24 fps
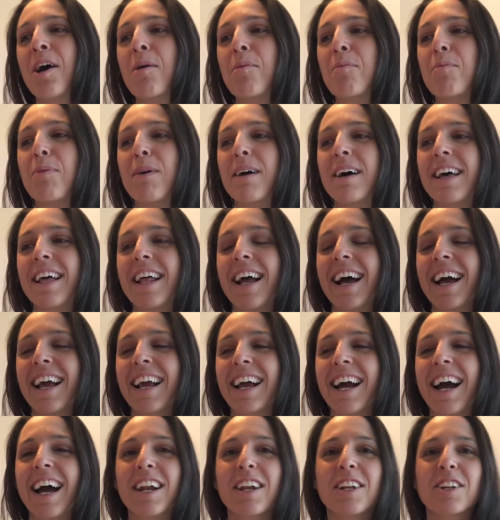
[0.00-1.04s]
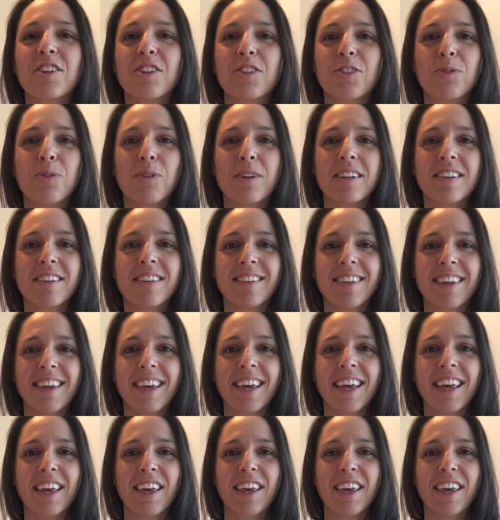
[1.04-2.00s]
But I kind of just want to see